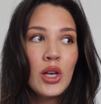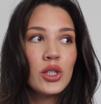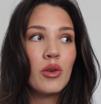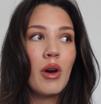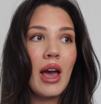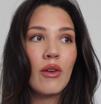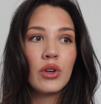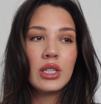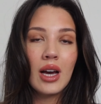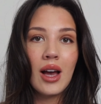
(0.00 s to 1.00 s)
So
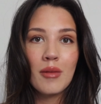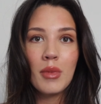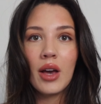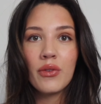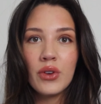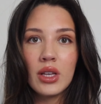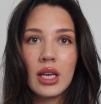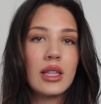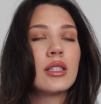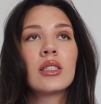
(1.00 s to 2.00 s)
every time I feel
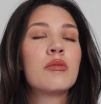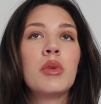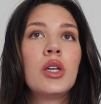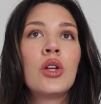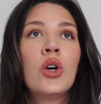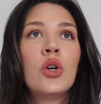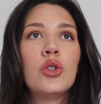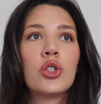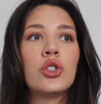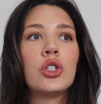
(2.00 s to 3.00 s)
like, that doesn't mean you
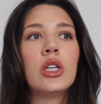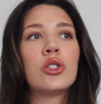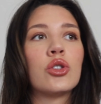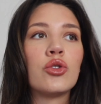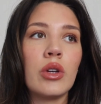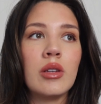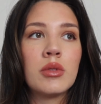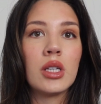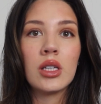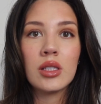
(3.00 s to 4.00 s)
shouldn't chase your
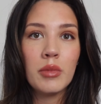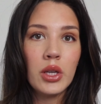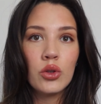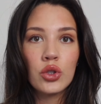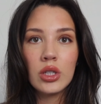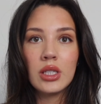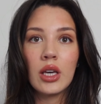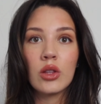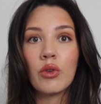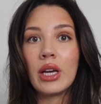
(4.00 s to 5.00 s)
dreams. That doesn't mean you shouldn't
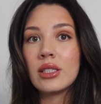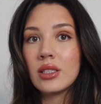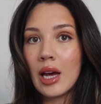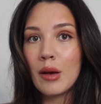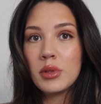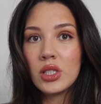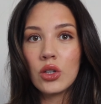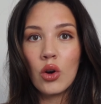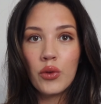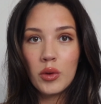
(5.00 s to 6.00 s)
take the right steps to
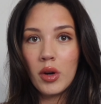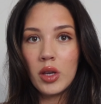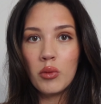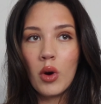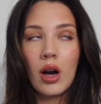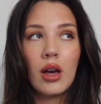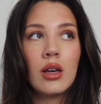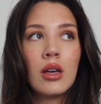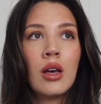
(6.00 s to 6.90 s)
go for what you want.